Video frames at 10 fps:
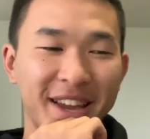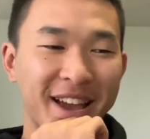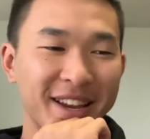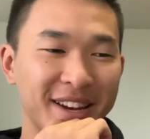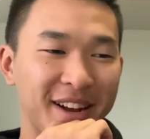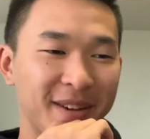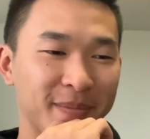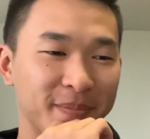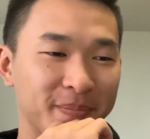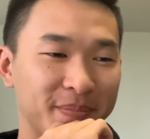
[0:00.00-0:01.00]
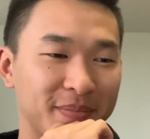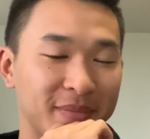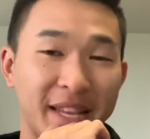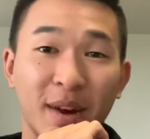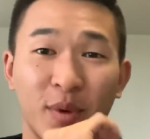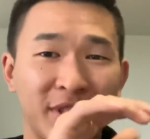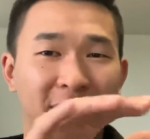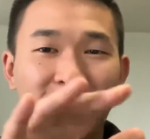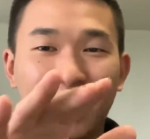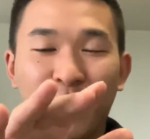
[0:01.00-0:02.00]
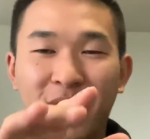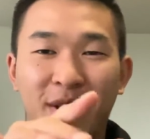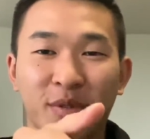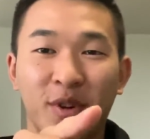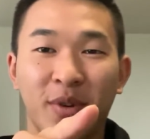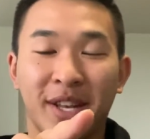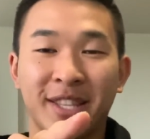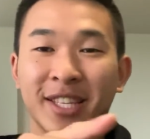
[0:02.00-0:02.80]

And yeah, one thing I'd like to point out real quick,